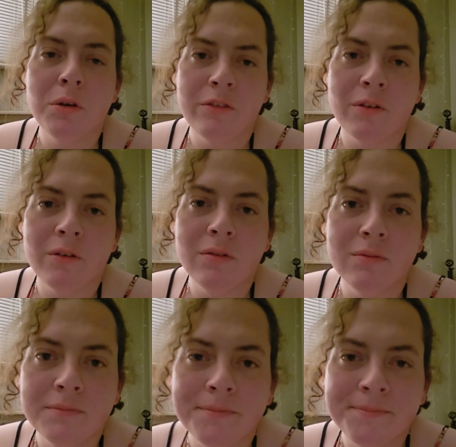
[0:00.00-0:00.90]
assault.
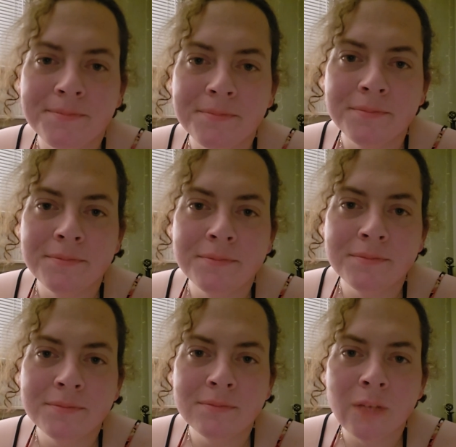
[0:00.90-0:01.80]

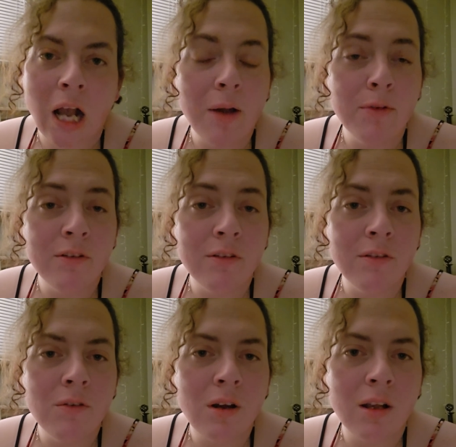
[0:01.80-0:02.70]
I was a
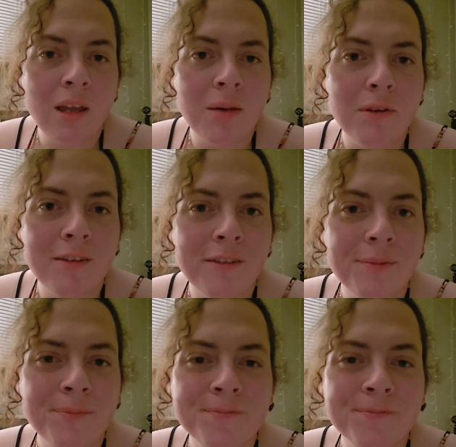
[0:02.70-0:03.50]
student on campus.